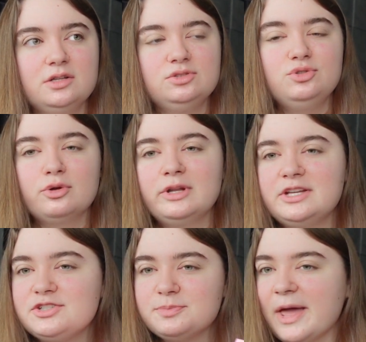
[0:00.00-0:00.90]

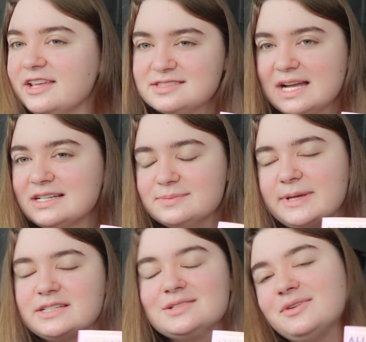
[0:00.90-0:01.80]
knowledge-based
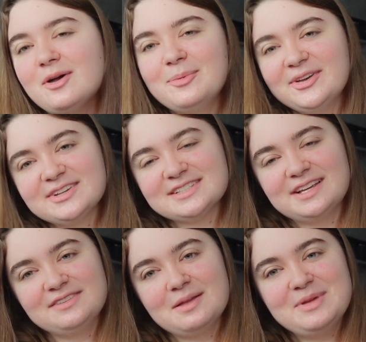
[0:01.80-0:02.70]
aspects of her books,
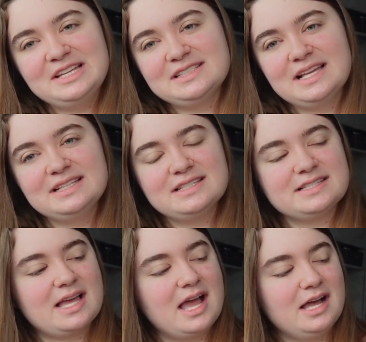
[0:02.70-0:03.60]
if that makes
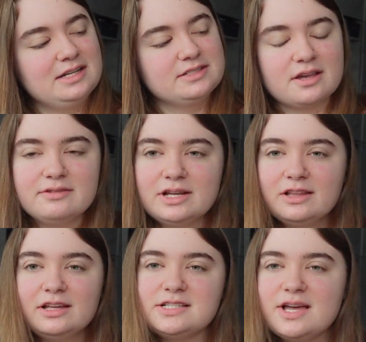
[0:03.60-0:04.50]
sense, and I really
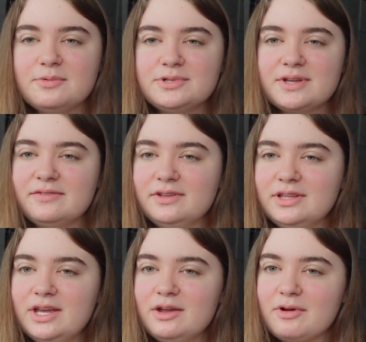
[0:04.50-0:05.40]
liked it. Would
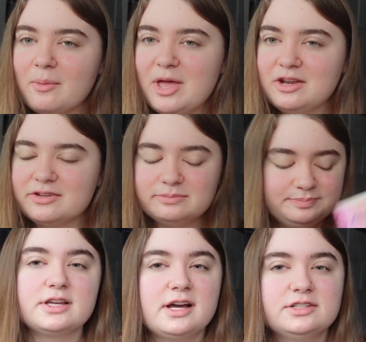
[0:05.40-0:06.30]
definitely recommend.
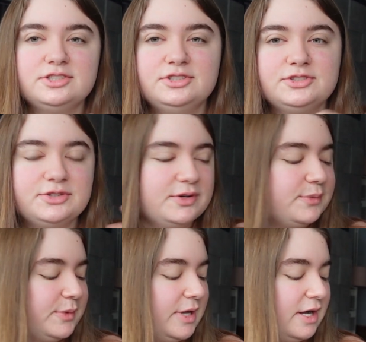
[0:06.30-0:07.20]
So as you saw,
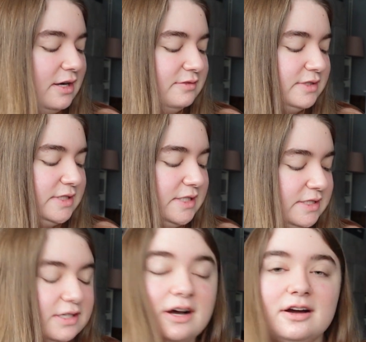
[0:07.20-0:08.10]
we have
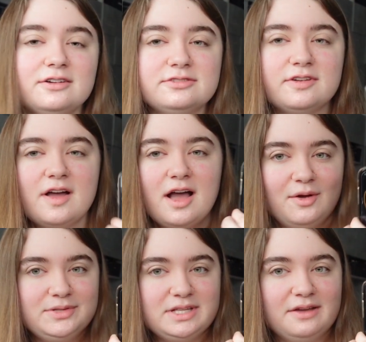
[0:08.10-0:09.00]
6.5
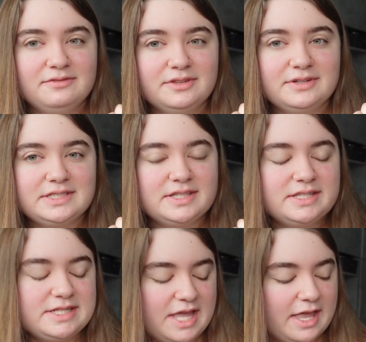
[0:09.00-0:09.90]
hours left for the rest of the
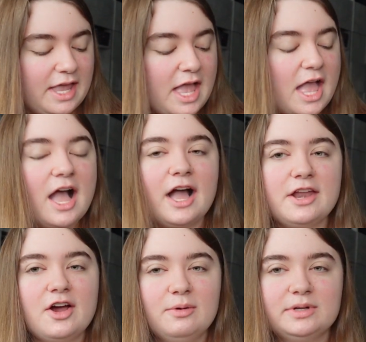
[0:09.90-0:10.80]
day,
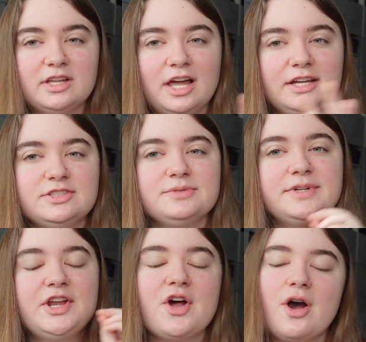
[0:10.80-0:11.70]
and I would like to
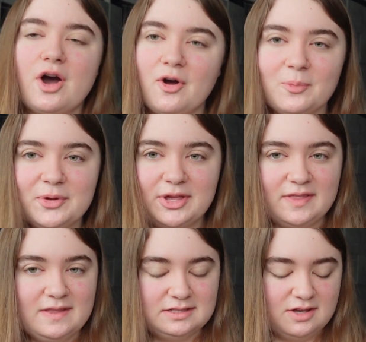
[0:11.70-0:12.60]
read a whole book
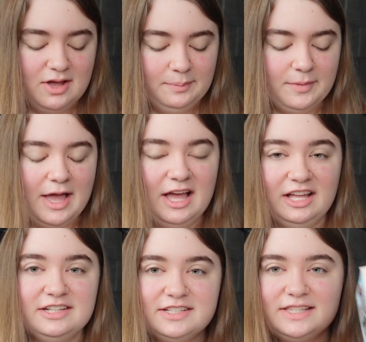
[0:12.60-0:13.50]
in that time,
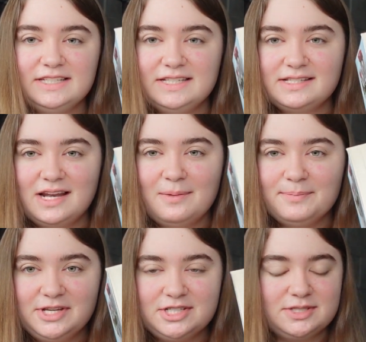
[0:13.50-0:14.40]
and this is an
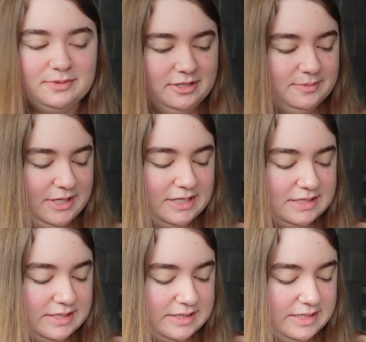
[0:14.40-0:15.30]
ambitious one because
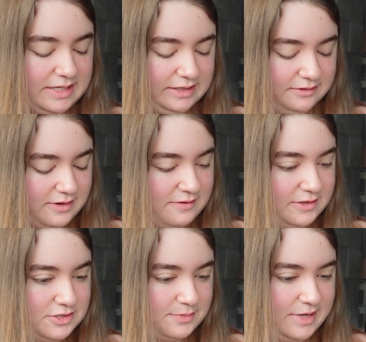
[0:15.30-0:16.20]
it's nearly
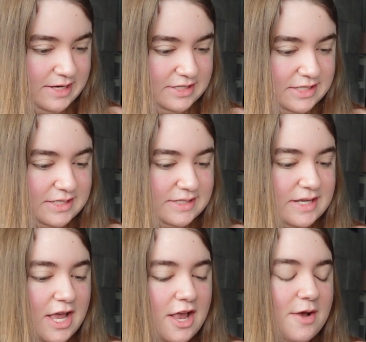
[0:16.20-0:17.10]
500 pages,
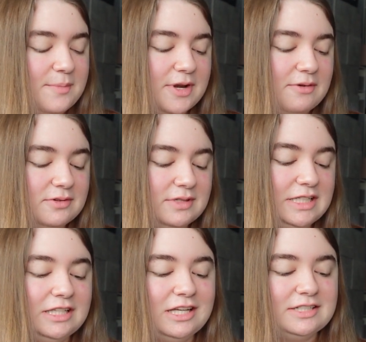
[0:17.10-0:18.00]
but I would
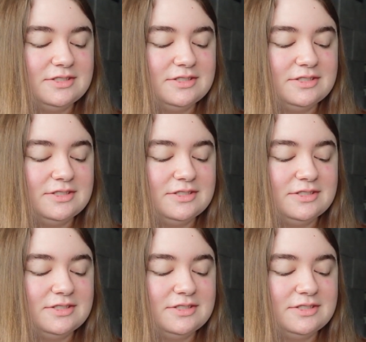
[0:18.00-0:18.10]
really like